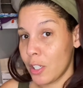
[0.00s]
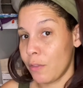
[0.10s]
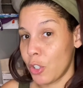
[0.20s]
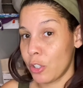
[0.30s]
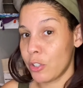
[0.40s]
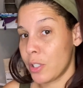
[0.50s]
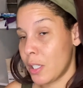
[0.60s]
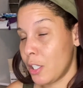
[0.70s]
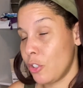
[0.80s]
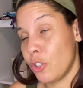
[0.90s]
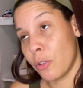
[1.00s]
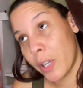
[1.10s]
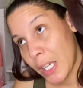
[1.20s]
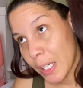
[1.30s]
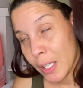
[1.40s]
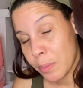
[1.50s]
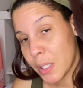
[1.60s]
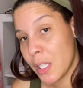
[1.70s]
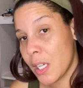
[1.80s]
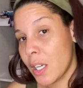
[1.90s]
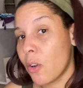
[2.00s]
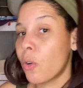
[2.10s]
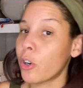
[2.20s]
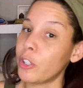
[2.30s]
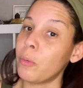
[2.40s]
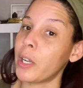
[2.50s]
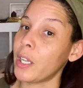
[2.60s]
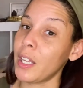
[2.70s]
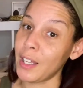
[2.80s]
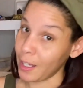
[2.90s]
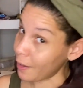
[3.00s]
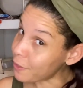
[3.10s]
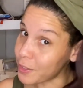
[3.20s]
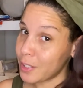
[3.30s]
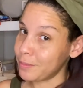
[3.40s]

if you're interested in joining Ipsy, or you want a gift